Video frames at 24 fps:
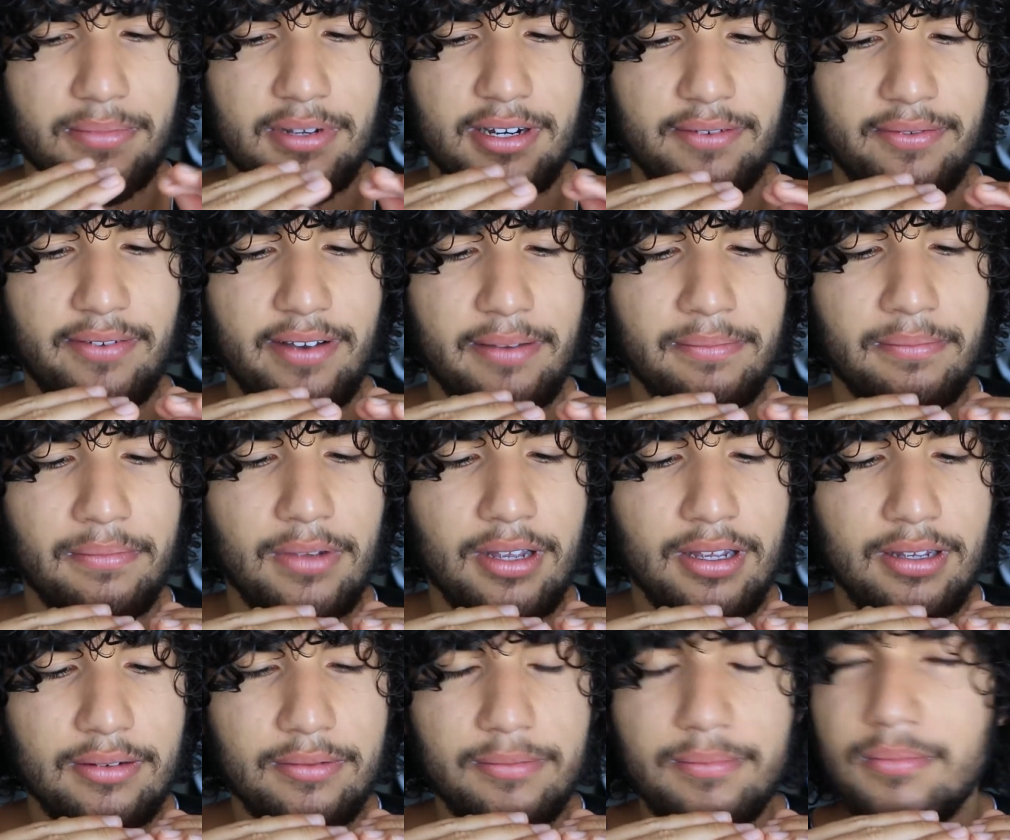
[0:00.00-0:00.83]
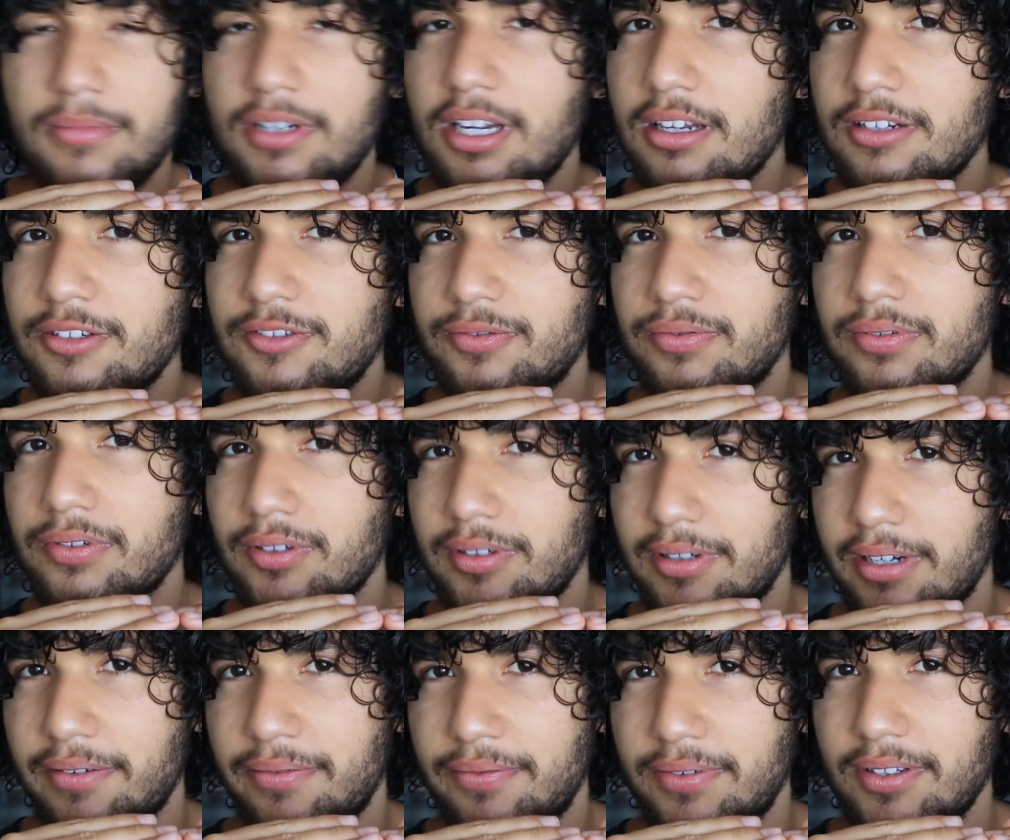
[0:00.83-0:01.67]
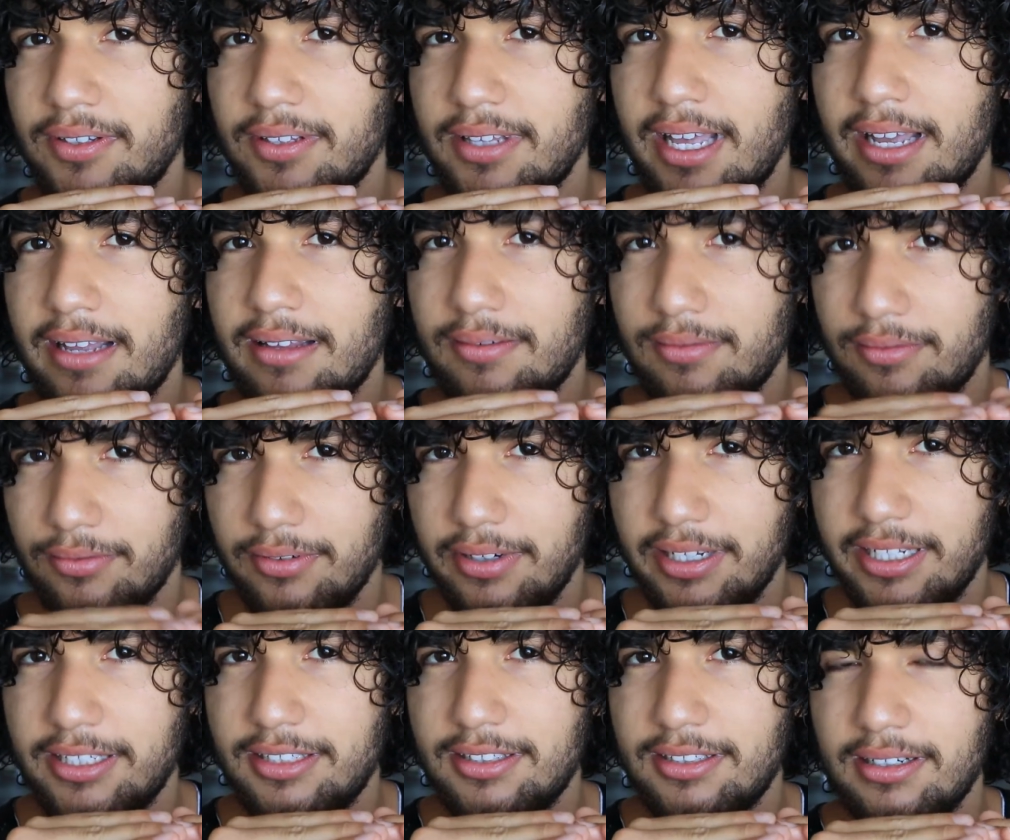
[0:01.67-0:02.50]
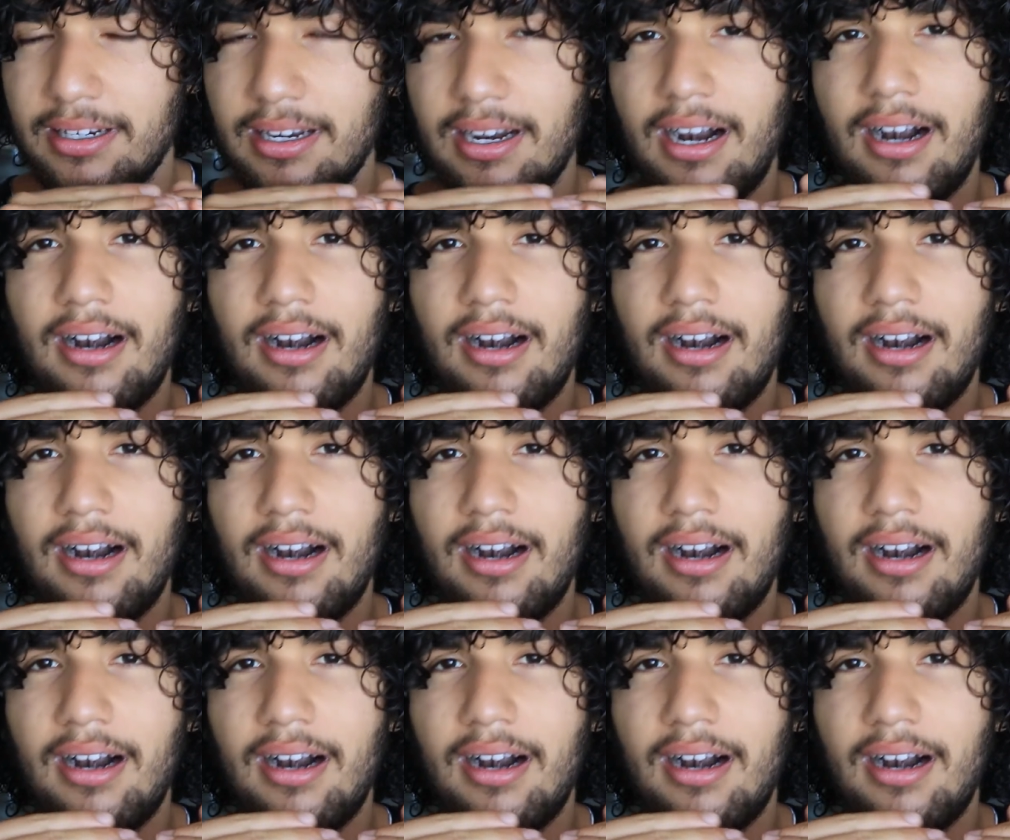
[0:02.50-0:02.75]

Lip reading: But if I nudge forward, I feel that ridge,